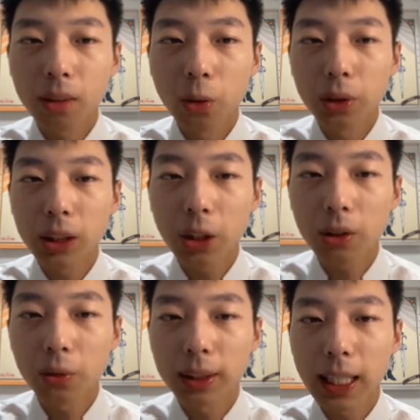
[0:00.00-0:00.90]
We show
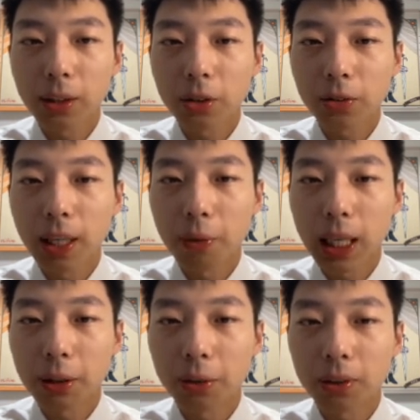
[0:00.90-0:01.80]
the result of our
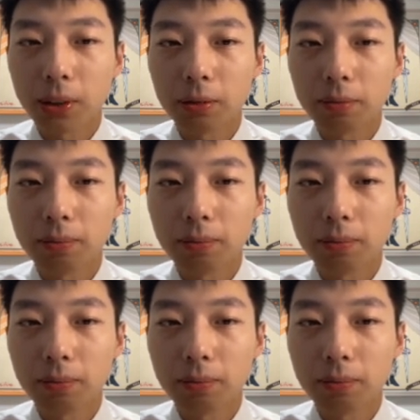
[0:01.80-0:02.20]
algorithm.